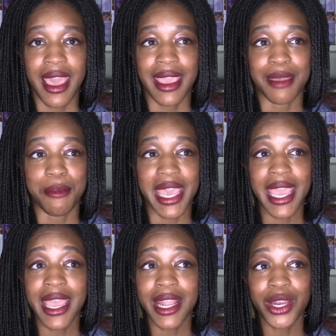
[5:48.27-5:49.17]
a
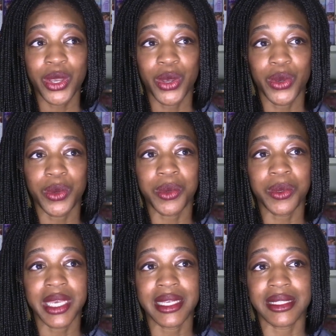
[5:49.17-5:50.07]
man
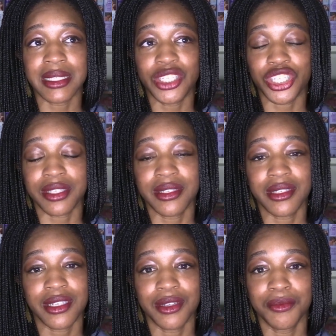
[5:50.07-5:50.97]
who is
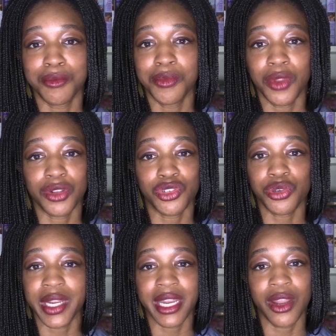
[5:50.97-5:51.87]
just
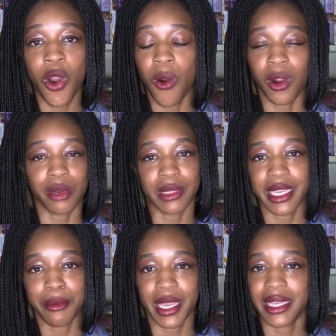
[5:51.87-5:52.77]
treated
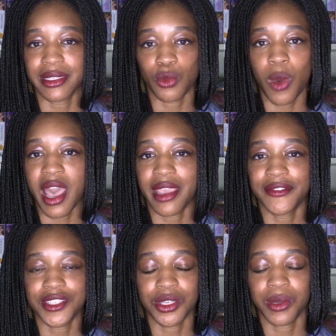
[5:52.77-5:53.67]
horribly by his
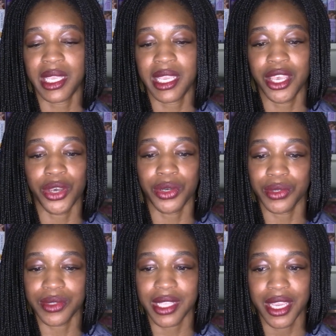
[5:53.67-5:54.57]
wife. So he
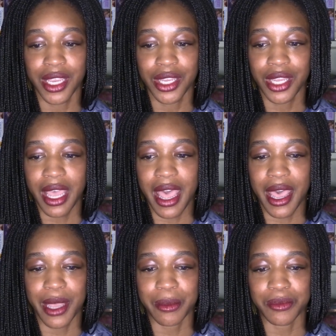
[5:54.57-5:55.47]
goes
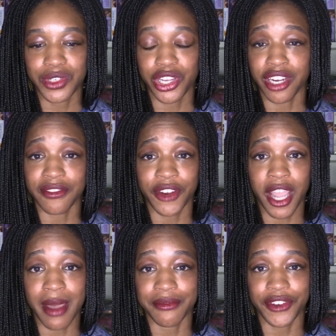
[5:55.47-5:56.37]
to her for
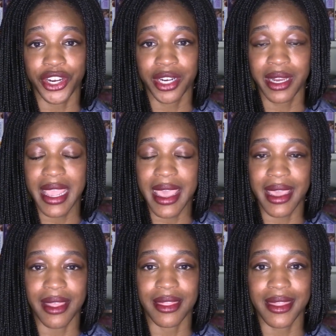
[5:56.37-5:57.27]
comfort,
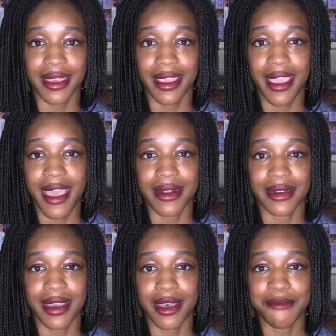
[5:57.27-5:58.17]
and they
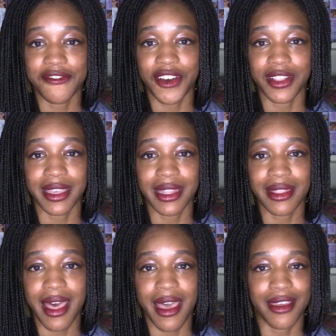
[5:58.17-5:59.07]
end up falling in
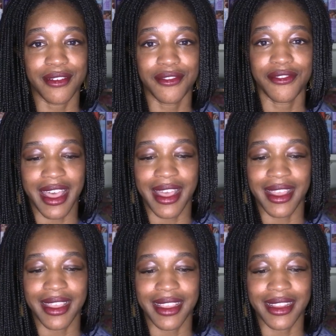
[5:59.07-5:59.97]
love.
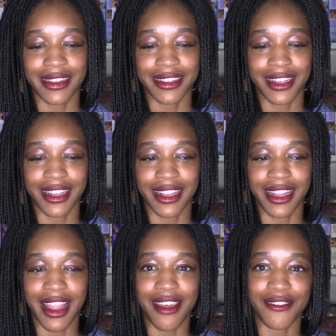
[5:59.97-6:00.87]
I
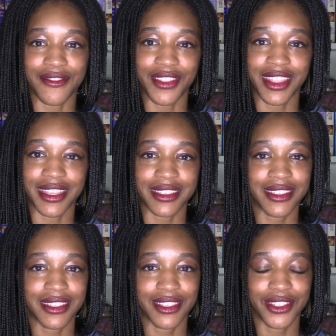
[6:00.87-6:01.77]
love
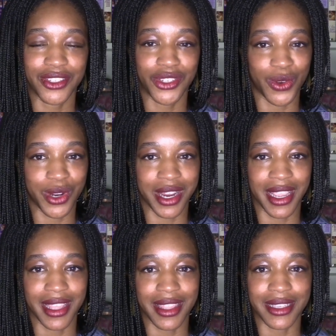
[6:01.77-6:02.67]
this
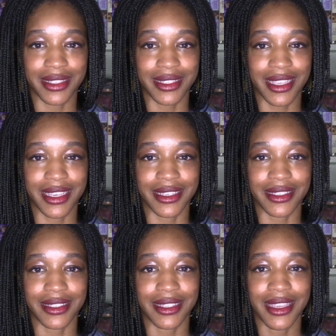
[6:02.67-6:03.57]
story. This
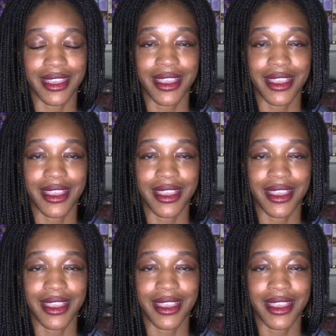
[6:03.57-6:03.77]
is